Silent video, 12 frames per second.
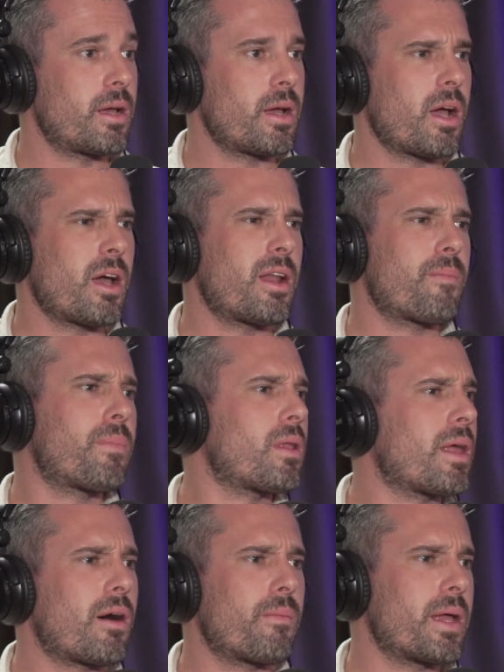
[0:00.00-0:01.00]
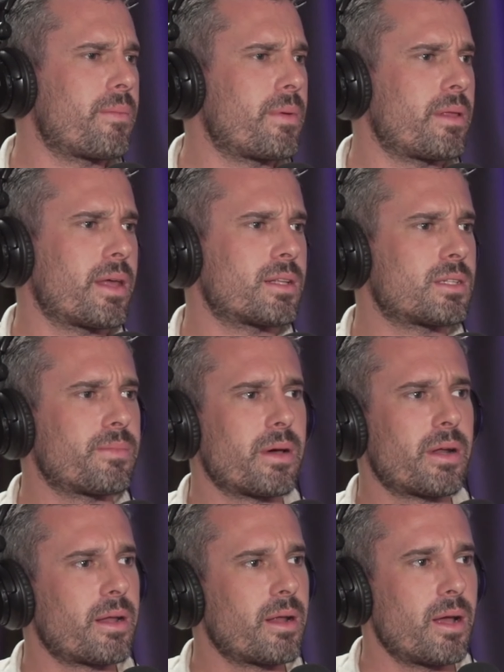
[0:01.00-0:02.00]
oh. and in Palau, maybe that's about
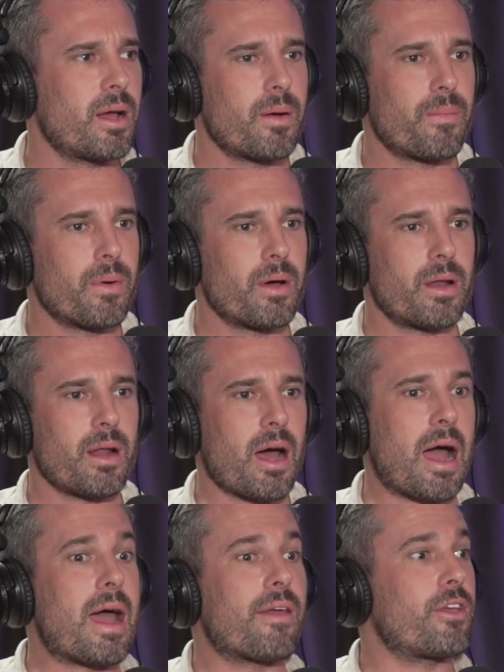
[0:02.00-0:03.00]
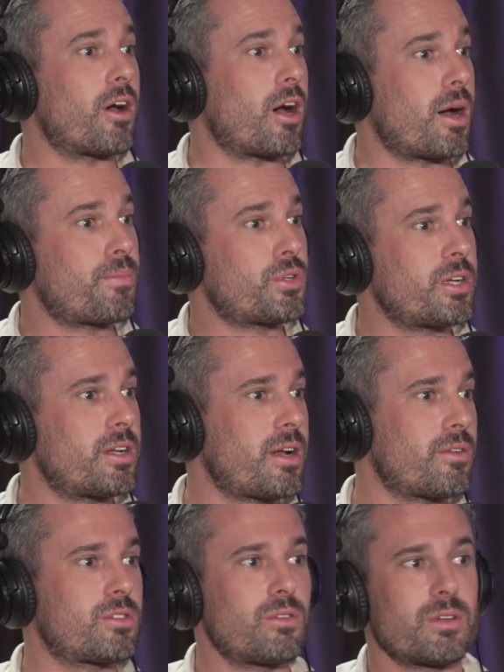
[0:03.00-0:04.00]
it. Uh-huh. But I had the option. I
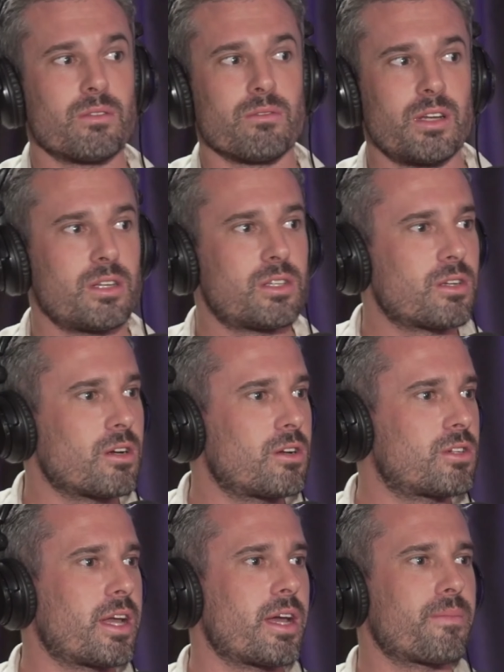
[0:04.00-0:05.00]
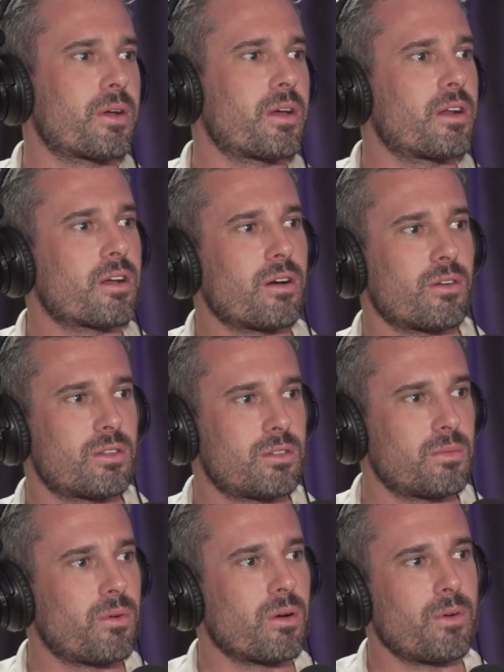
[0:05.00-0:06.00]
was doing the research. Okay. I'm going to go
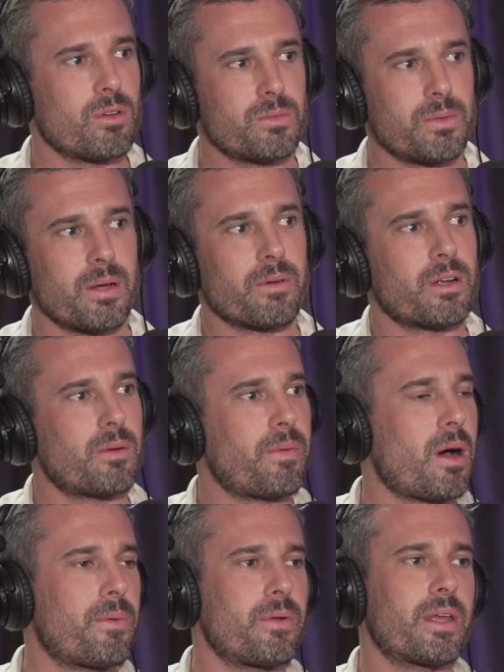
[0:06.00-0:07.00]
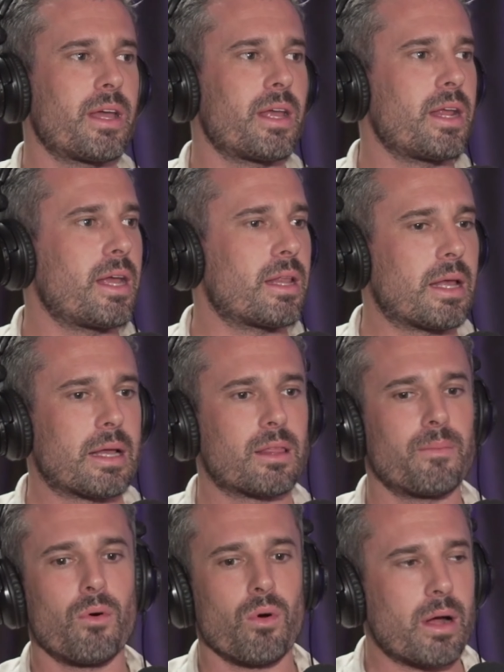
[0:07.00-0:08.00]
to Port Moresby. I'm going to Papua New Guinea. And like, the
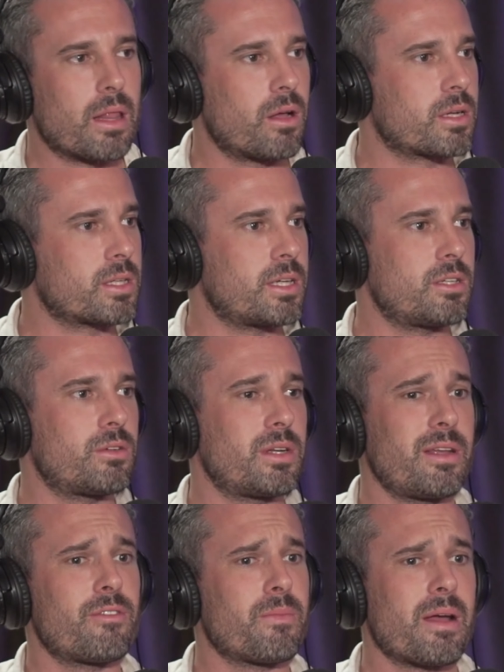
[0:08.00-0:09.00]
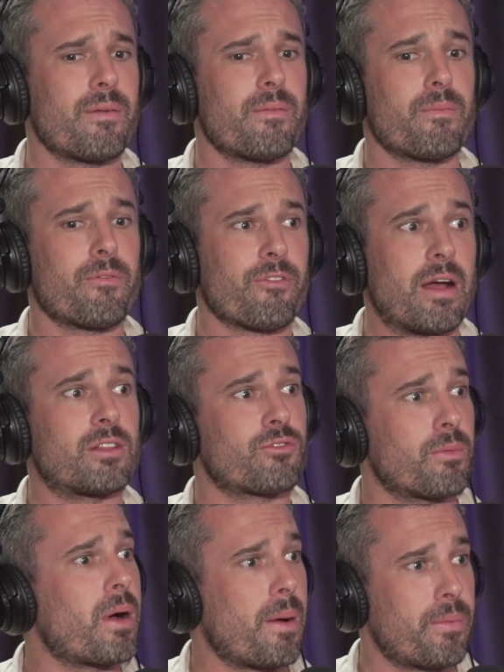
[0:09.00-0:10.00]
more I looked into it, even my friends
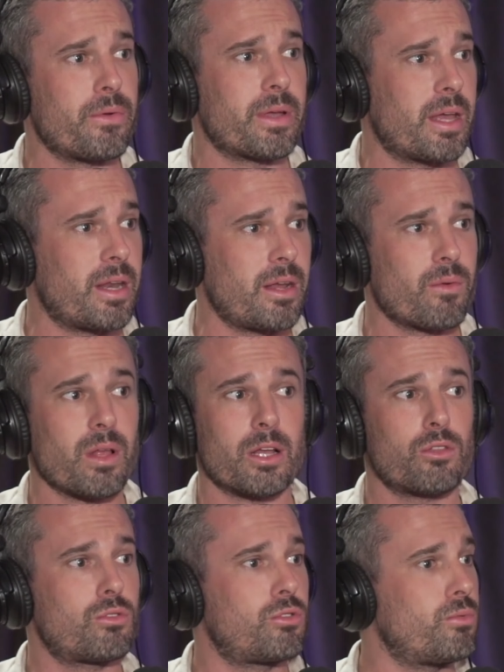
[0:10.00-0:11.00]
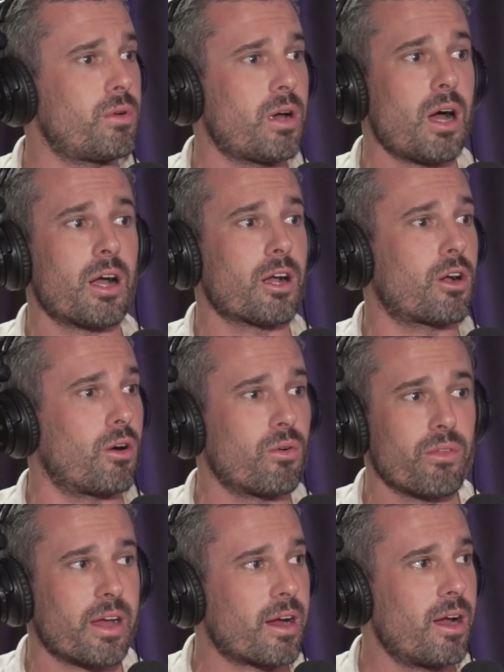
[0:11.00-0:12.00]
from Papua New Guinea were like, do not go
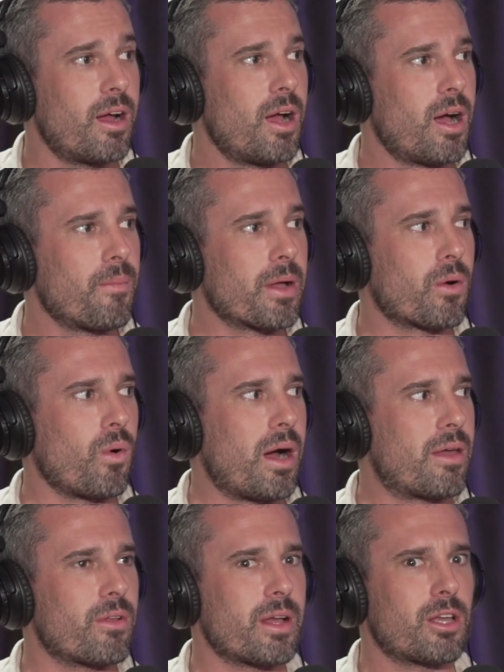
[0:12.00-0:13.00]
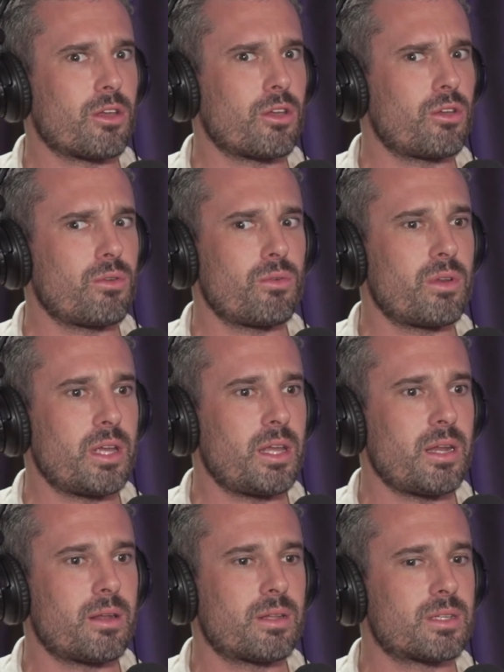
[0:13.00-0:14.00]
there. I'm like, why? They're yeah. like, you
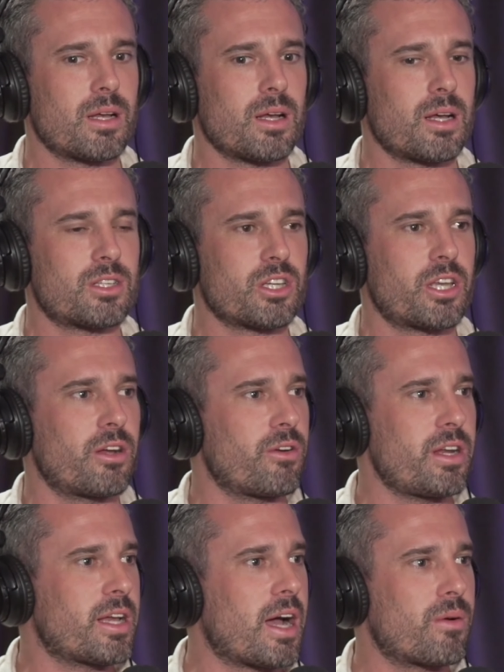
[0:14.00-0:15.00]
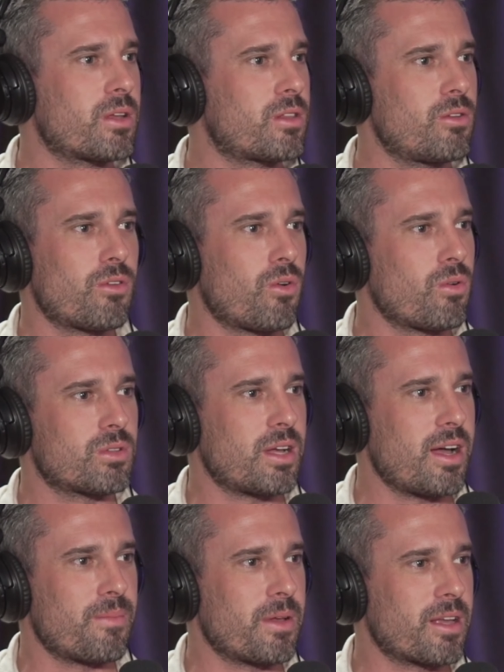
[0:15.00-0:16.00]
needed a security guy with you the whole
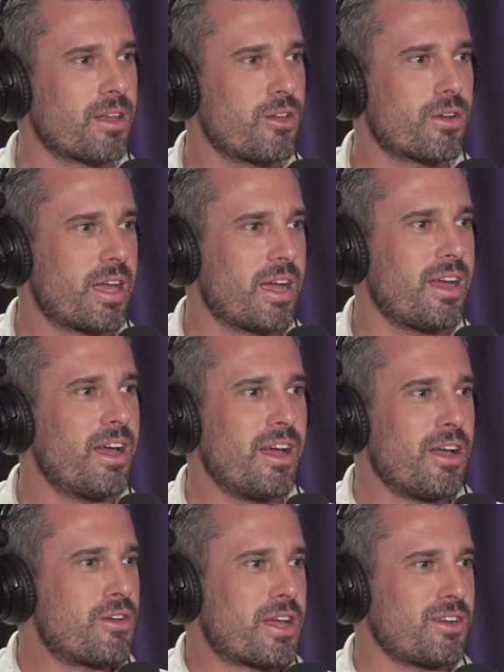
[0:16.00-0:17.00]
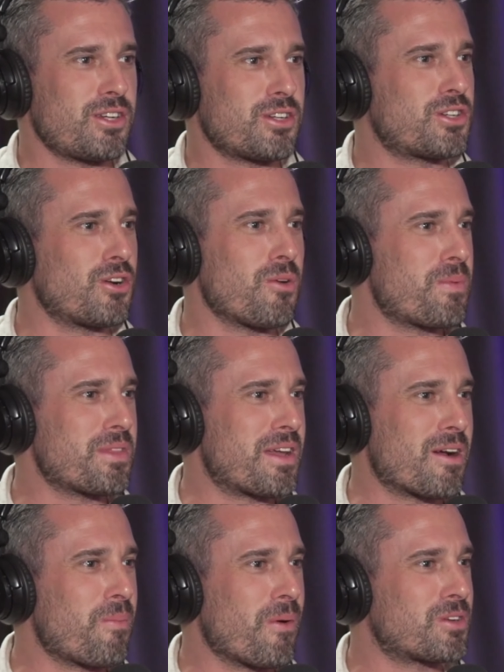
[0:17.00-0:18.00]
time. Yeah, like you can't you can't just show up at the
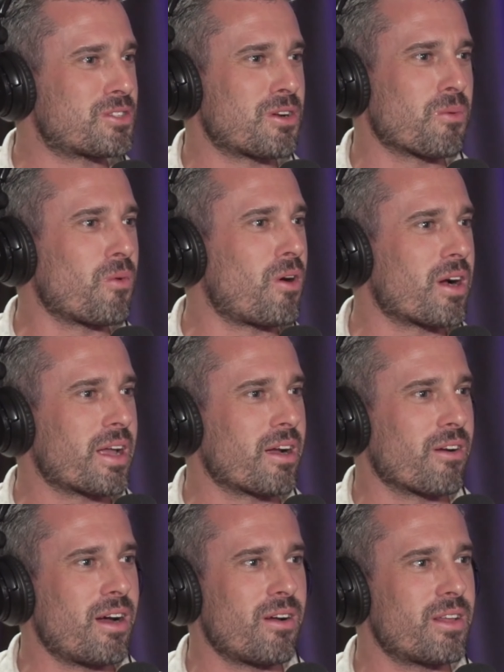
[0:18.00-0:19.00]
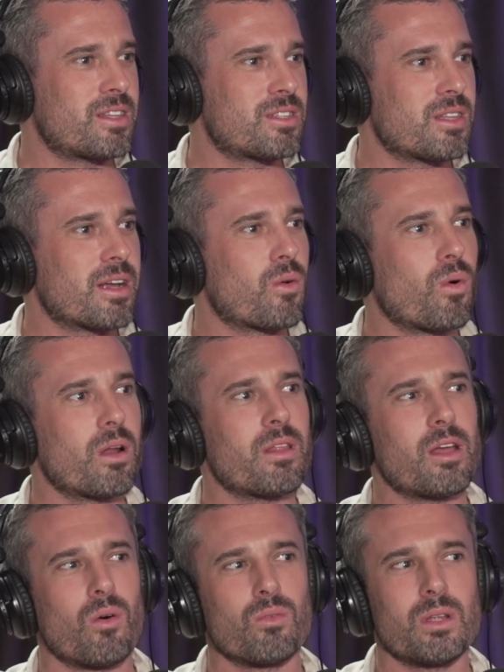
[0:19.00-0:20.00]
airport and start walking around. It's like one of the
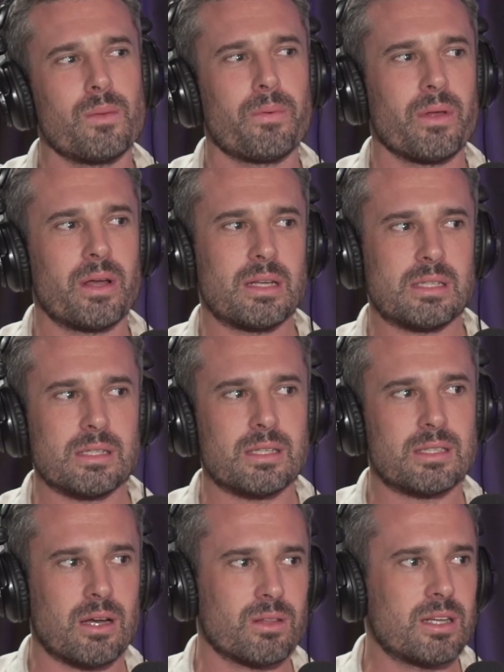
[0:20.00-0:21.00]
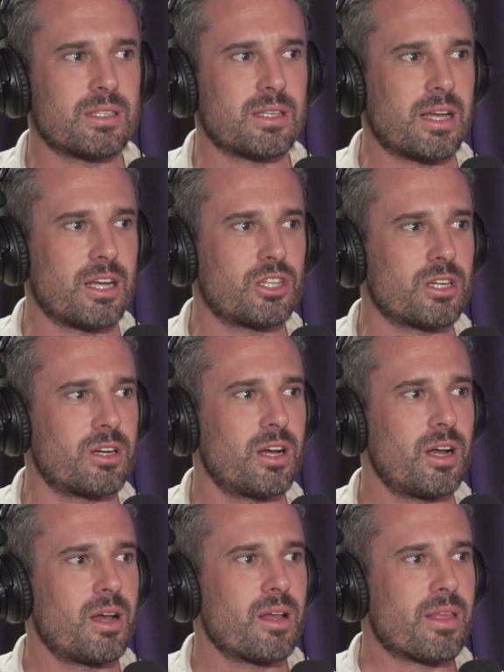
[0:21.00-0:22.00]
only places in Southeast Asia
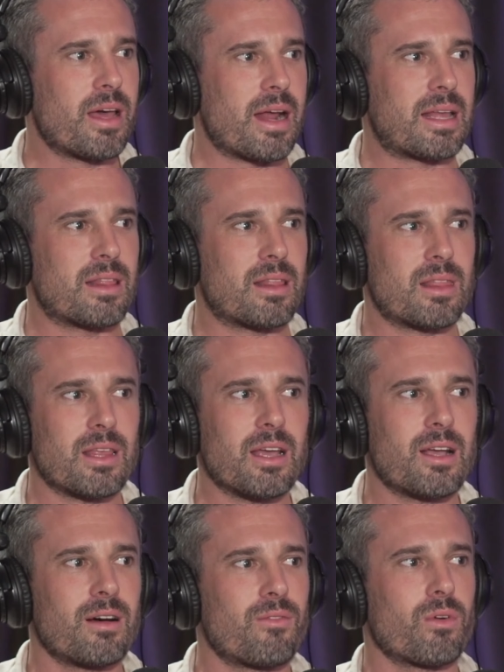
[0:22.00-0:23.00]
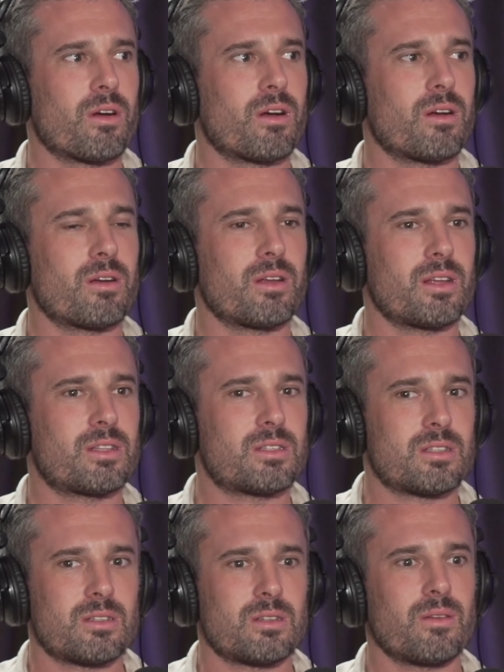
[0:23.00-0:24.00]
that I can think of where
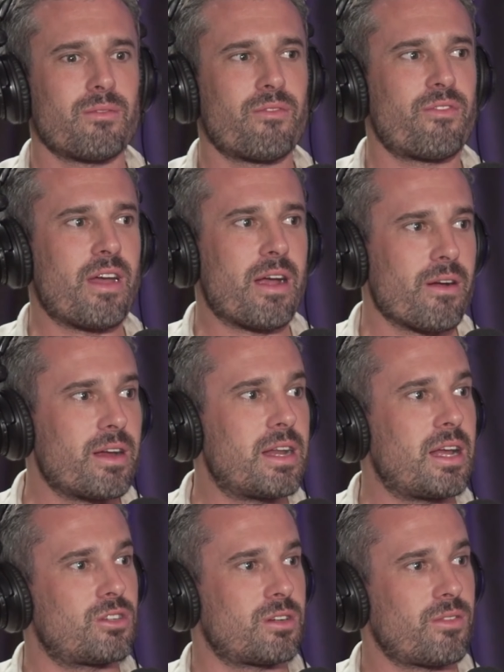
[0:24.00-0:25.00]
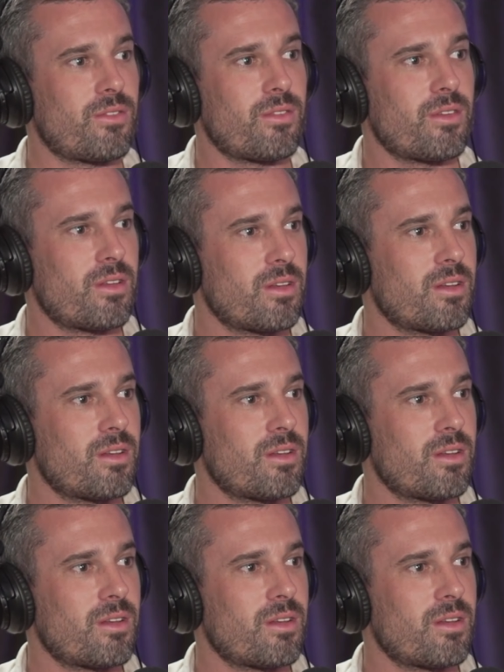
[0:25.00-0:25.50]
it's very dangerous. It's it's